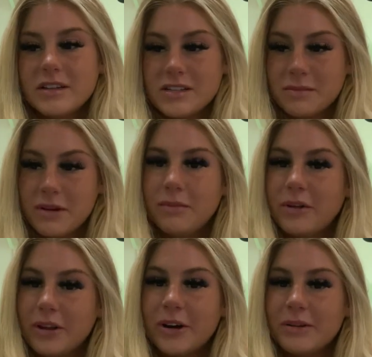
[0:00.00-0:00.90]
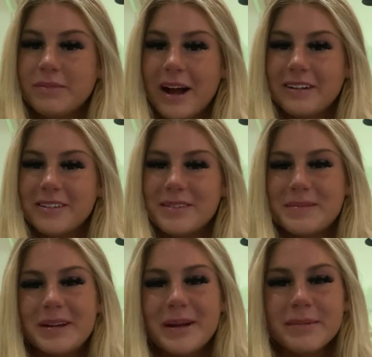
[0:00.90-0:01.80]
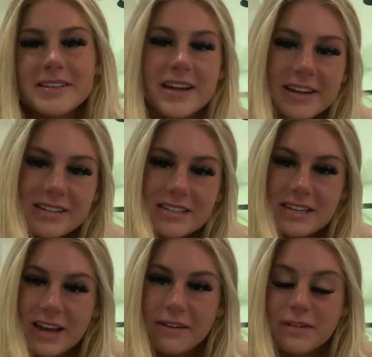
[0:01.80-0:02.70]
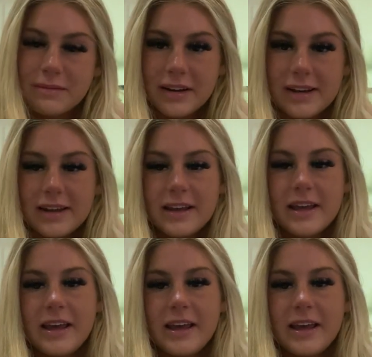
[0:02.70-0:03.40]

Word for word: it's gonna be a really hard practice, but I'm excited to see everybody